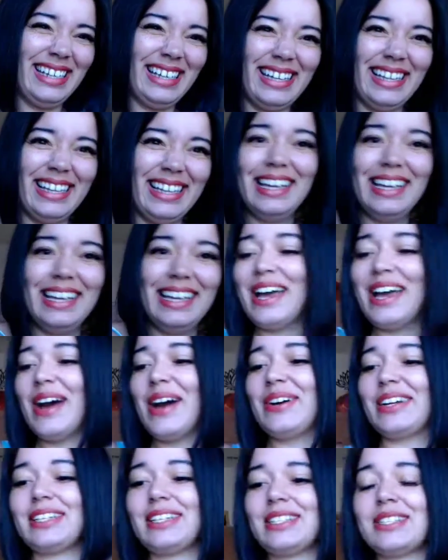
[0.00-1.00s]

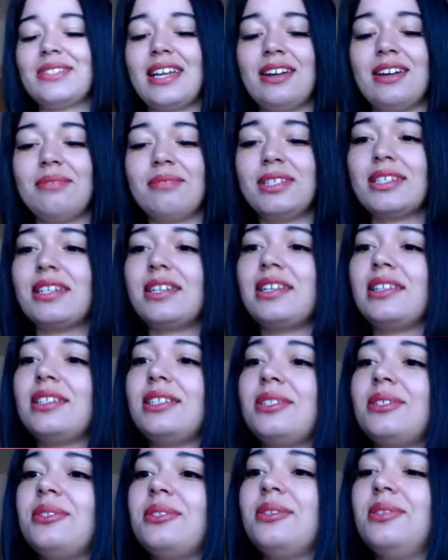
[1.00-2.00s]
Okay, so now I'm just gonna
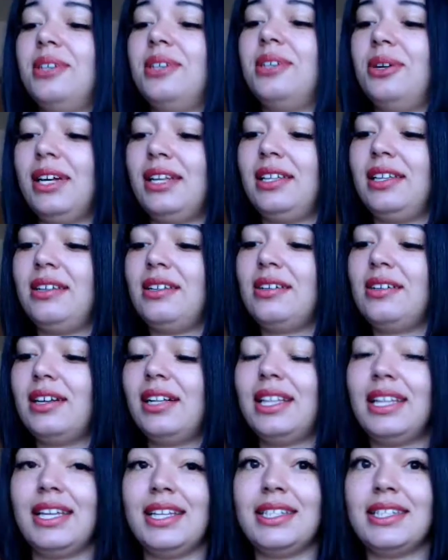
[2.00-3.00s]
do a quick little
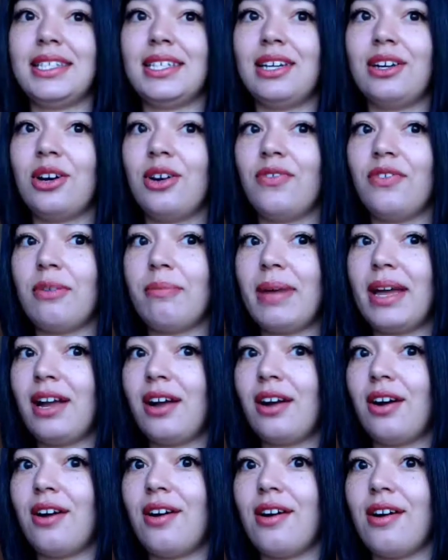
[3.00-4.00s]
cleansing over my
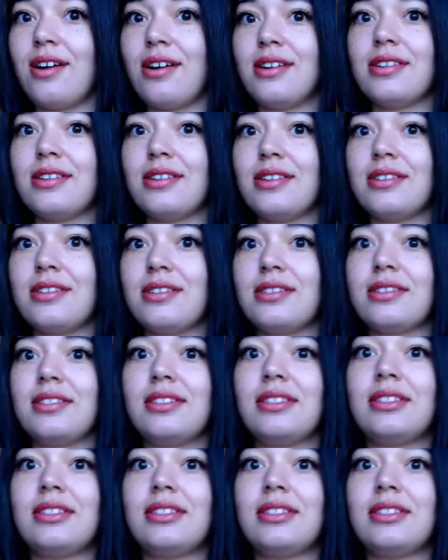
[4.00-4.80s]
cards.